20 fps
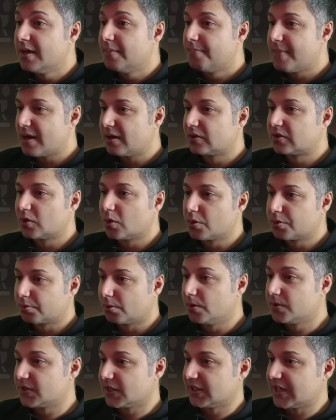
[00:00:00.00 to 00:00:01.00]
Marisol
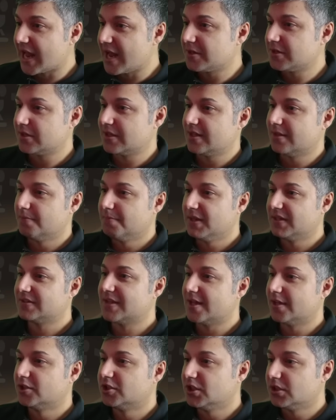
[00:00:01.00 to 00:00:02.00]
throws a gadget that emits
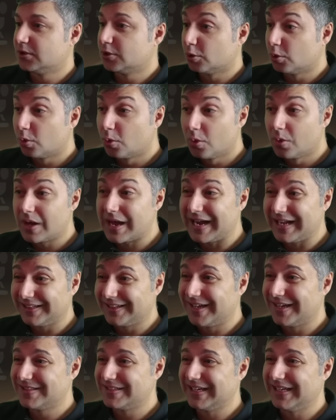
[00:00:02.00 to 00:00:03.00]
energy to all
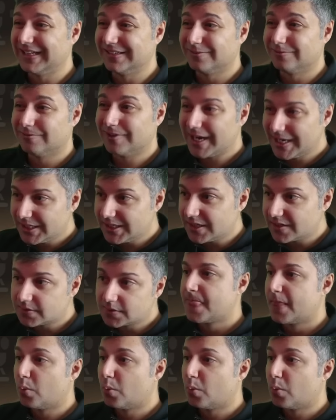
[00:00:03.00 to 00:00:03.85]
allies in a radius.